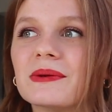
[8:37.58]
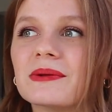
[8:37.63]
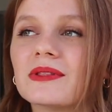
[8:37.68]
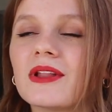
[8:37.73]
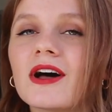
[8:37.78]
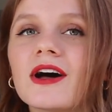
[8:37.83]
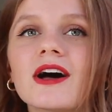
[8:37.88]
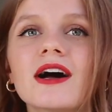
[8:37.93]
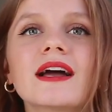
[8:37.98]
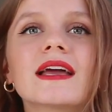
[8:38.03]

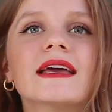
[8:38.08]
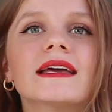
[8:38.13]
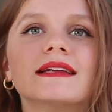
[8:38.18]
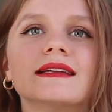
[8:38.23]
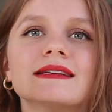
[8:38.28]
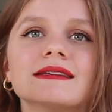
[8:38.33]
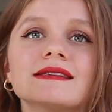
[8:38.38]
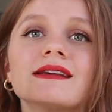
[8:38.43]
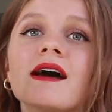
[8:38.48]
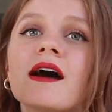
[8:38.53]
long. It
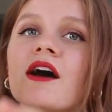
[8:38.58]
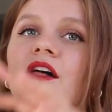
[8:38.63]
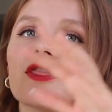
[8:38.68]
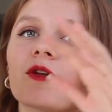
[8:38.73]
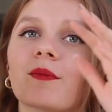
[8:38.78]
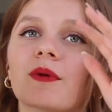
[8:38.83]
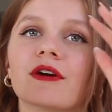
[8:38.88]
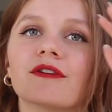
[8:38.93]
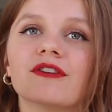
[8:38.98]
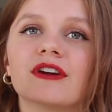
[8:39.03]
is the
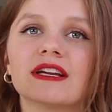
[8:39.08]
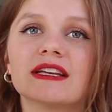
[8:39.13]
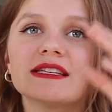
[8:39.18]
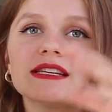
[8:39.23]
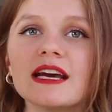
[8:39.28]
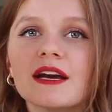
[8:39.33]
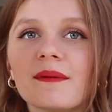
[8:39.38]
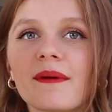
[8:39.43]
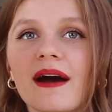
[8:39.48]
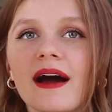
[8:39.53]
perfect
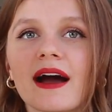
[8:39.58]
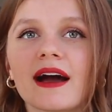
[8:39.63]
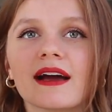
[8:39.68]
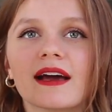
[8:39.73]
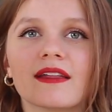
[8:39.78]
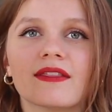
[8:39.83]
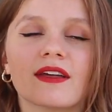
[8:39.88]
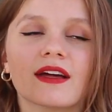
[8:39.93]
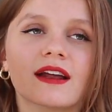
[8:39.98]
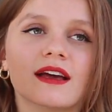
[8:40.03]
day bag,
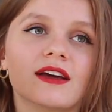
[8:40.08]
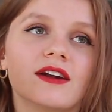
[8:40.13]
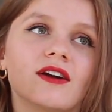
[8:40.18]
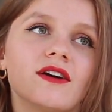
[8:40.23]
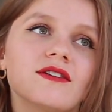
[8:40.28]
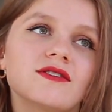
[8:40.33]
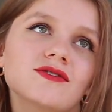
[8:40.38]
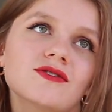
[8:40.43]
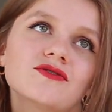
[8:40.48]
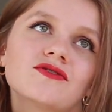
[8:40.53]
and then it can
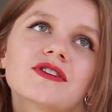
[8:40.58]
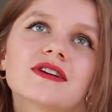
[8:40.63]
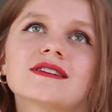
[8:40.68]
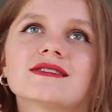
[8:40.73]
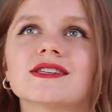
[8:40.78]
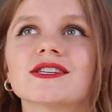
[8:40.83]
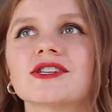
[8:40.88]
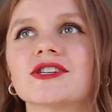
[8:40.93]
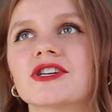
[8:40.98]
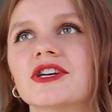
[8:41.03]
also
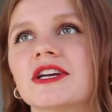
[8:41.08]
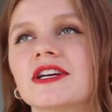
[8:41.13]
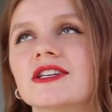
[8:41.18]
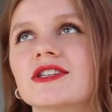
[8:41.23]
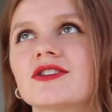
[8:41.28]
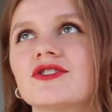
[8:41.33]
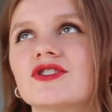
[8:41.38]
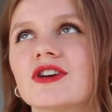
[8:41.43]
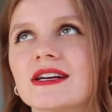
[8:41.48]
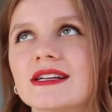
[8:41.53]

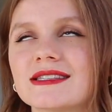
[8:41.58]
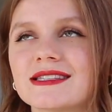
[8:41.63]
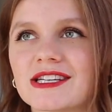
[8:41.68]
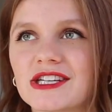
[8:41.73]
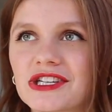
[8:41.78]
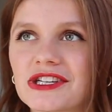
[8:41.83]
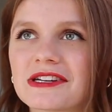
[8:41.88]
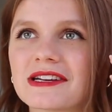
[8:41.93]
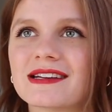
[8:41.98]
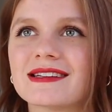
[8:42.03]

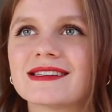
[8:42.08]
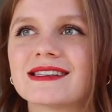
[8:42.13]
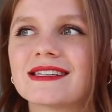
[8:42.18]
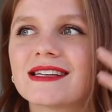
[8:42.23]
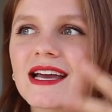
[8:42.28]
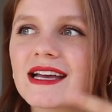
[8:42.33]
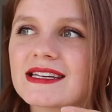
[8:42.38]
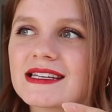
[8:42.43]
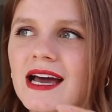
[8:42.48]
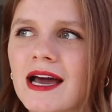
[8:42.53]
transition into
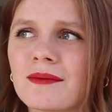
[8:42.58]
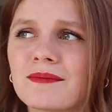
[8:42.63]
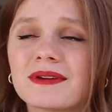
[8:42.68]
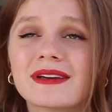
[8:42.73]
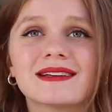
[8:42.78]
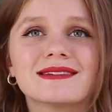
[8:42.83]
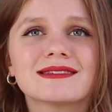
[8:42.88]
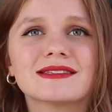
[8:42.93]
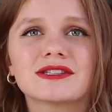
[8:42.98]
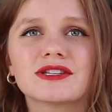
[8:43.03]
nighttime
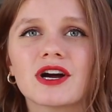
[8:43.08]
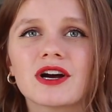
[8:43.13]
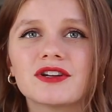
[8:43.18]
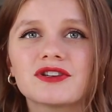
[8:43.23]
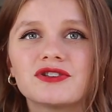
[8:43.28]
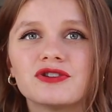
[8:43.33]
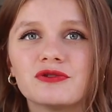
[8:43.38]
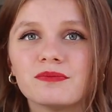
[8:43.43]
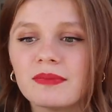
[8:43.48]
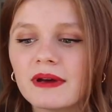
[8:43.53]
because it's
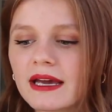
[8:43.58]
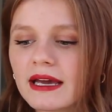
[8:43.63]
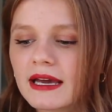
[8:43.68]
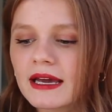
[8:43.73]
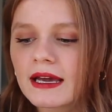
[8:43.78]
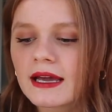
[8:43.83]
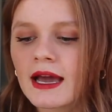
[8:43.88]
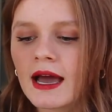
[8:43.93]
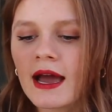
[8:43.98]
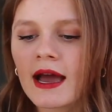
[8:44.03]
not too
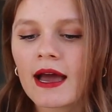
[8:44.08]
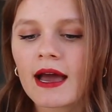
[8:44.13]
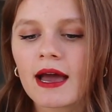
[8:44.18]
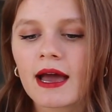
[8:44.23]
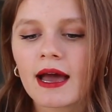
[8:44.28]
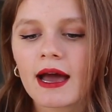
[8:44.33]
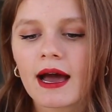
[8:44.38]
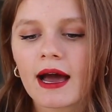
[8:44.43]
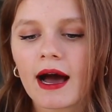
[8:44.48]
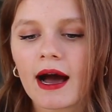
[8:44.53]
big.
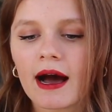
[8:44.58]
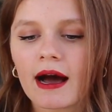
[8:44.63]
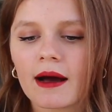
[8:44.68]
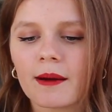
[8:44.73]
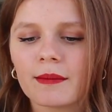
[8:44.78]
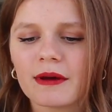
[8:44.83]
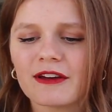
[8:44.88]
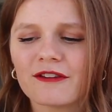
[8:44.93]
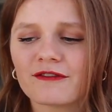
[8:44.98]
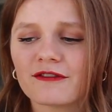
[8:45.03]

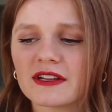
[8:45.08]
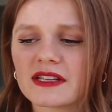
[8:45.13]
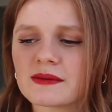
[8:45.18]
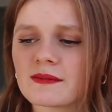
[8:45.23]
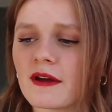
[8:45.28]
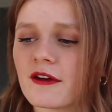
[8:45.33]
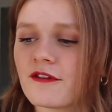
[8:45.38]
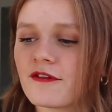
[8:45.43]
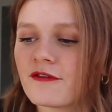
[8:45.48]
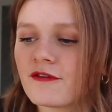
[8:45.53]
It fits
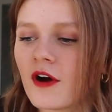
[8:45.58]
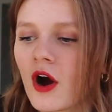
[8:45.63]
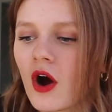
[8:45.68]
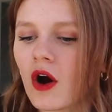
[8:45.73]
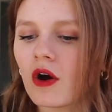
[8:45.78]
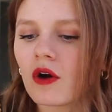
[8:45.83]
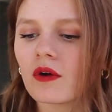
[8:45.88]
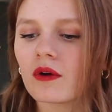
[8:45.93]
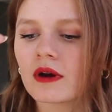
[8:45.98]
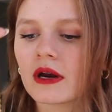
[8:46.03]
my
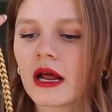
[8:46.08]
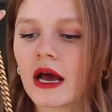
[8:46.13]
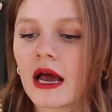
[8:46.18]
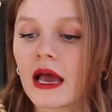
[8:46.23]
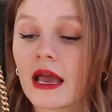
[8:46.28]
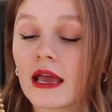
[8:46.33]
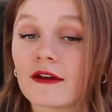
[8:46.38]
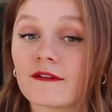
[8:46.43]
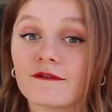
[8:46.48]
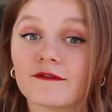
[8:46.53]
phone,
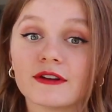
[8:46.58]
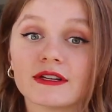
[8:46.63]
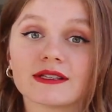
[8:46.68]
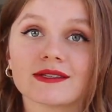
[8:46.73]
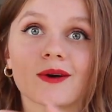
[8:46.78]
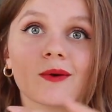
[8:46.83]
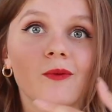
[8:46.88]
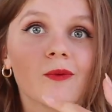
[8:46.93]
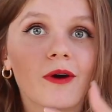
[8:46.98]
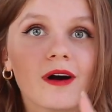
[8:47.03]
it fits
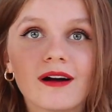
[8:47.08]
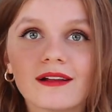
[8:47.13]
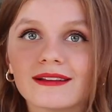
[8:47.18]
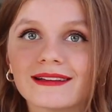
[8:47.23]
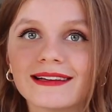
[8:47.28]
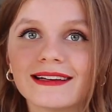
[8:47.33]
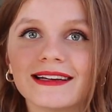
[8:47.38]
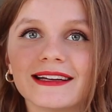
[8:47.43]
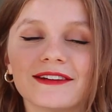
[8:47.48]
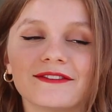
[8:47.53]
a
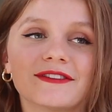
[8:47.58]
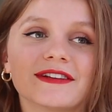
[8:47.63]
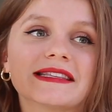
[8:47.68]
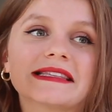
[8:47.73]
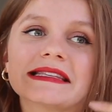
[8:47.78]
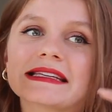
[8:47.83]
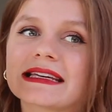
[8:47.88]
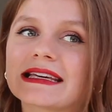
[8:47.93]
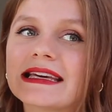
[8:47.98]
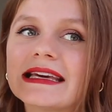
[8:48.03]
wallet, it
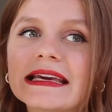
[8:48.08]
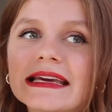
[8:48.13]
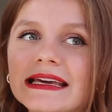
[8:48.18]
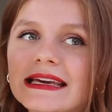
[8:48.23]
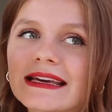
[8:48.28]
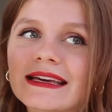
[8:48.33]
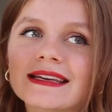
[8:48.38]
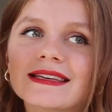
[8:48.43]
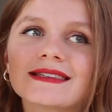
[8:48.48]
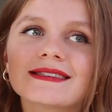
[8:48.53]
fits the
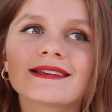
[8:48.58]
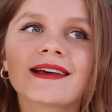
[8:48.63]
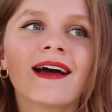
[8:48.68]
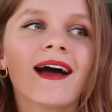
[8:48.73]
keys,